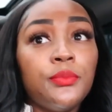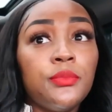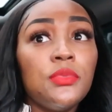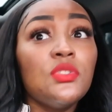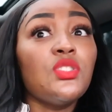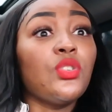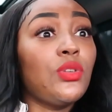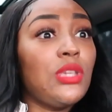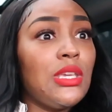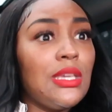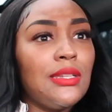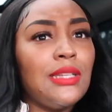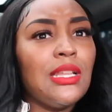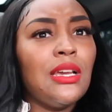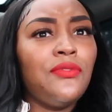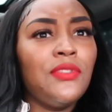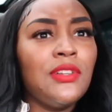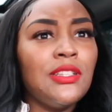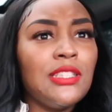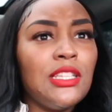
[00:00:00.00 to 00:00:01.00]
So yeah,
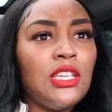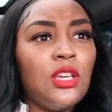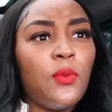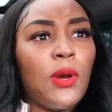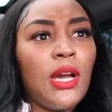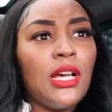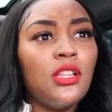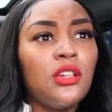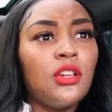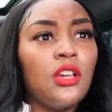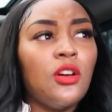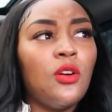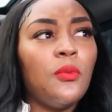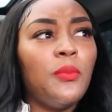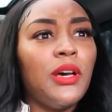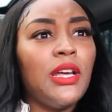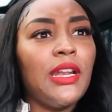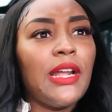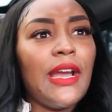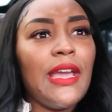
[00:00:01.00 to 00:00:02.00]
definitely a while ago,
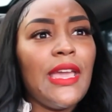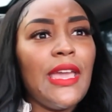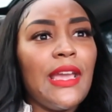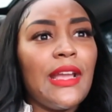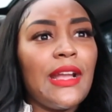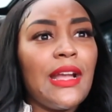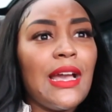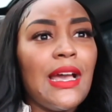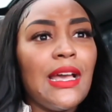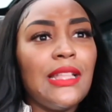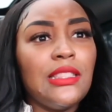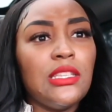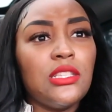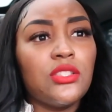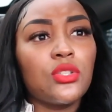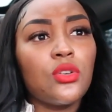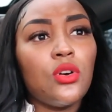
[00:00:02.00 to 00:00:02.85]
but I had got this